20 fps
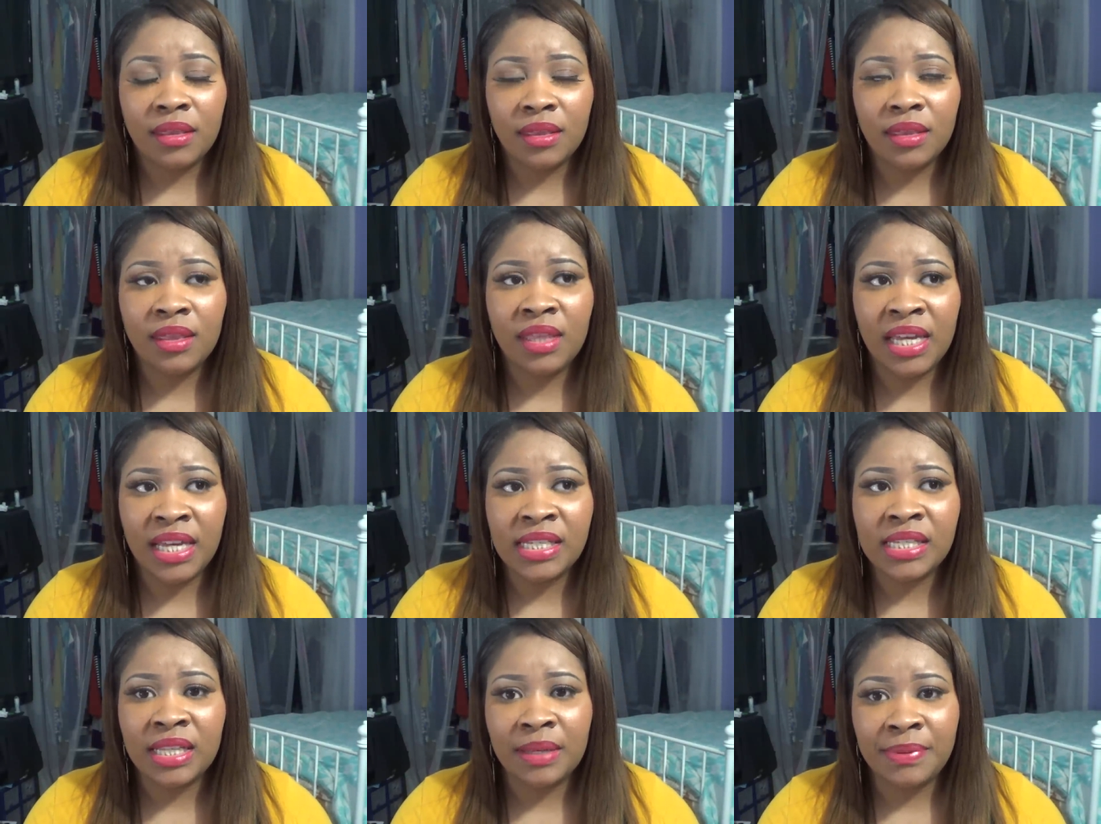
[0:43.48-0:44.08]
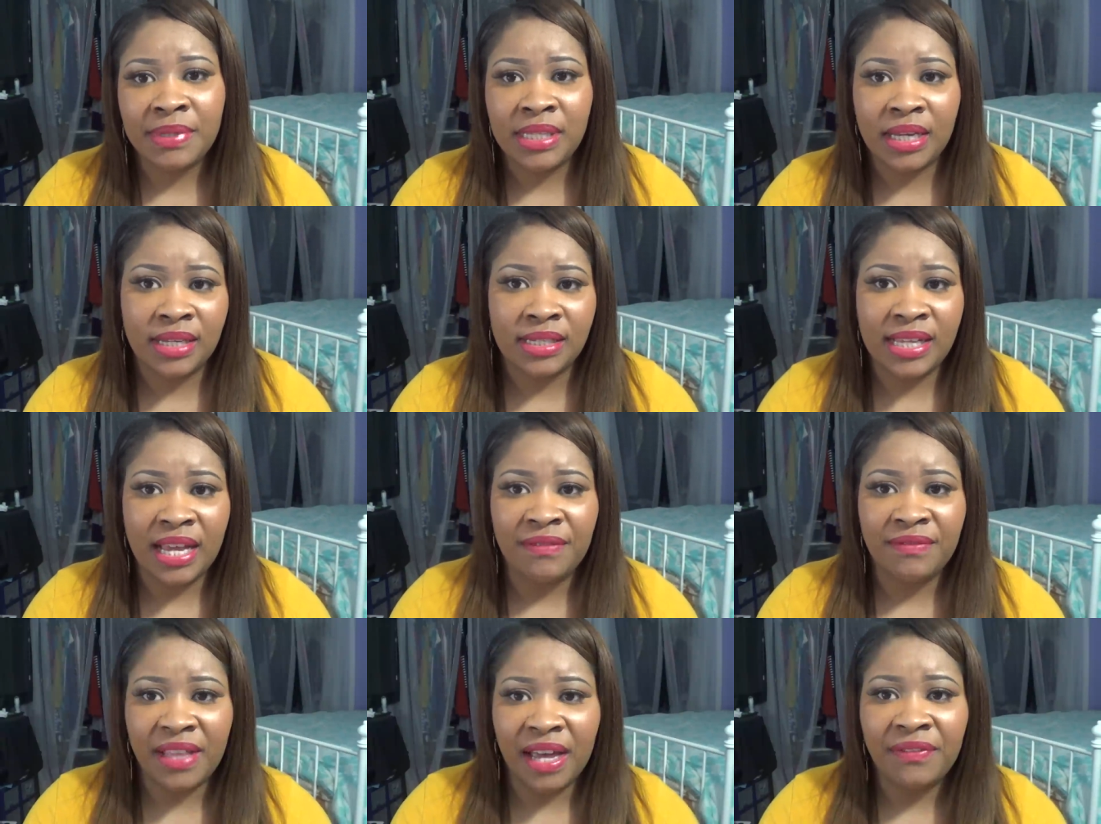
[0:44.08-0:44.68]
these lipsticks
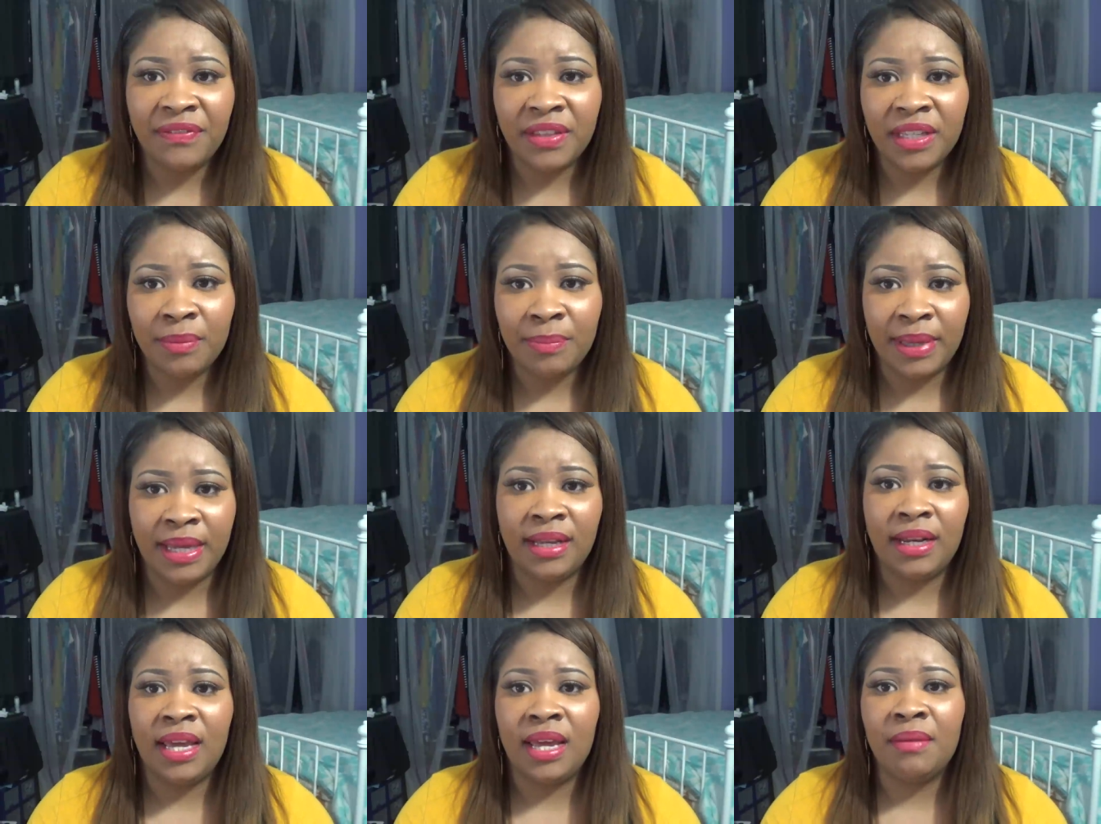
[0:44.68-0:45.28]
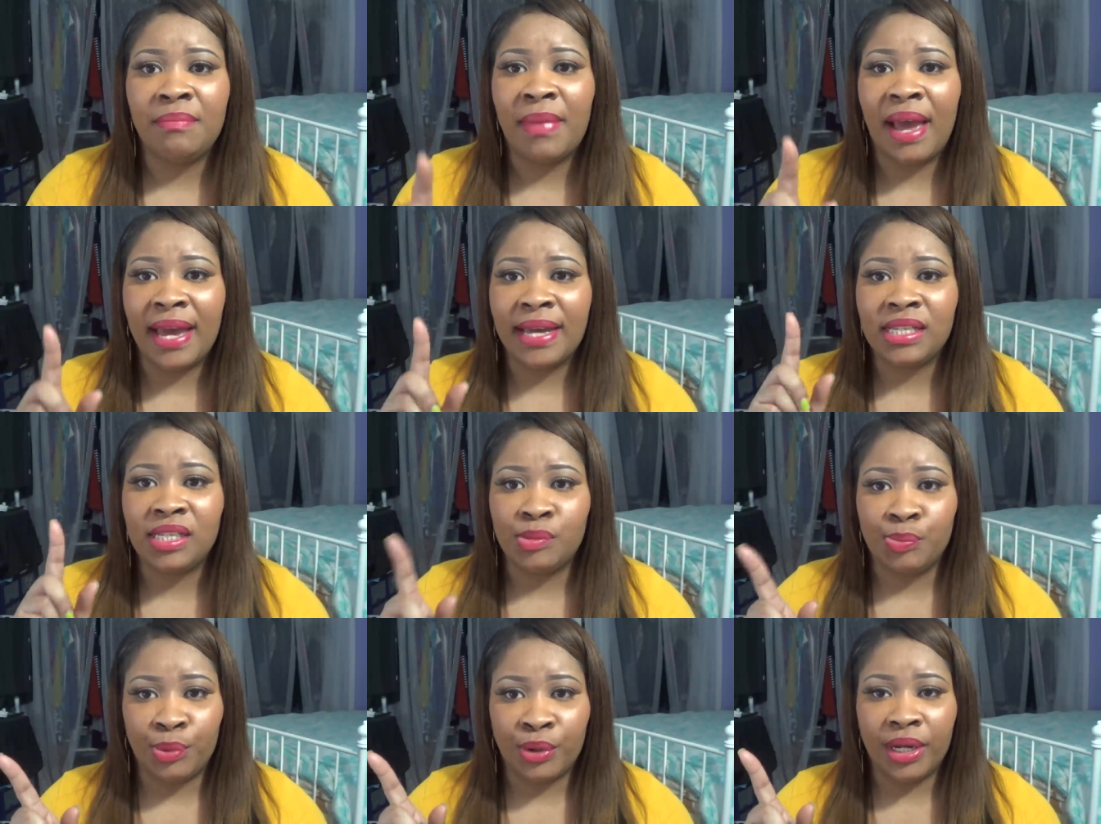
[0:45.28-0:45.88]
have definitely been in my
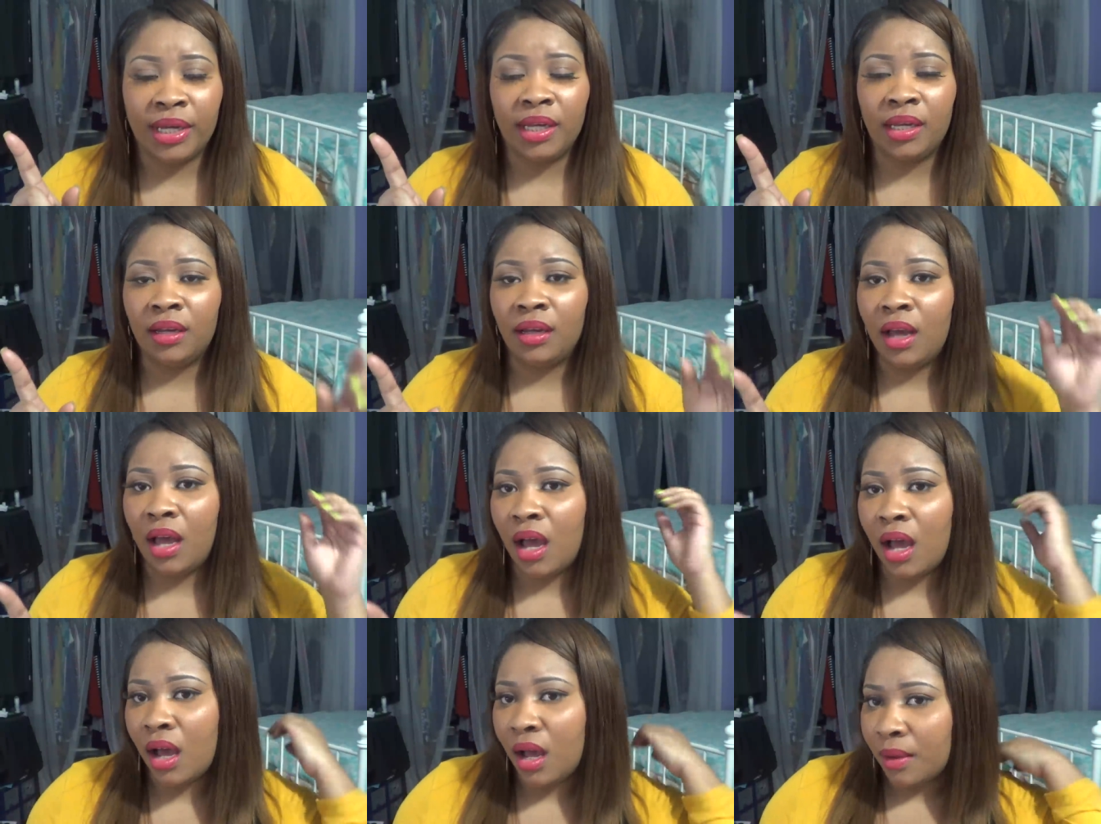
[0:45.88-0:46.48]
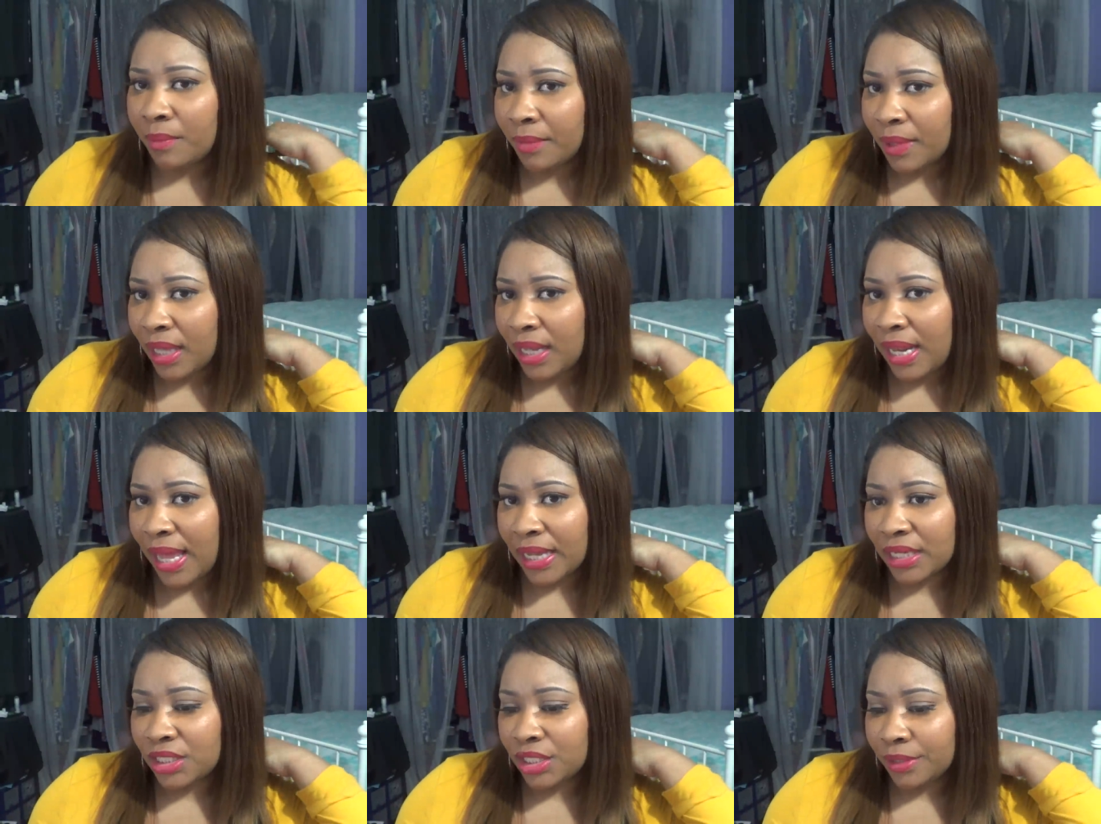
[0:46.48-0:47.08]
spring
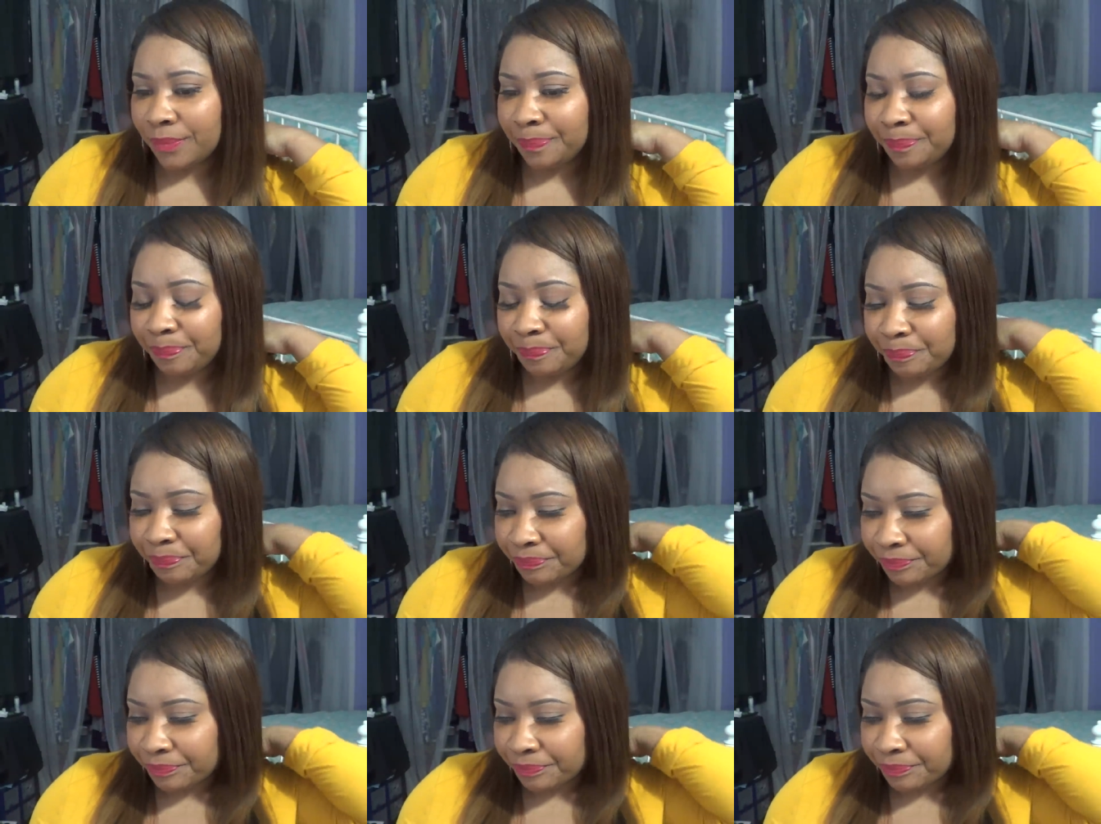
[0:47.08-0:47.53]
collection.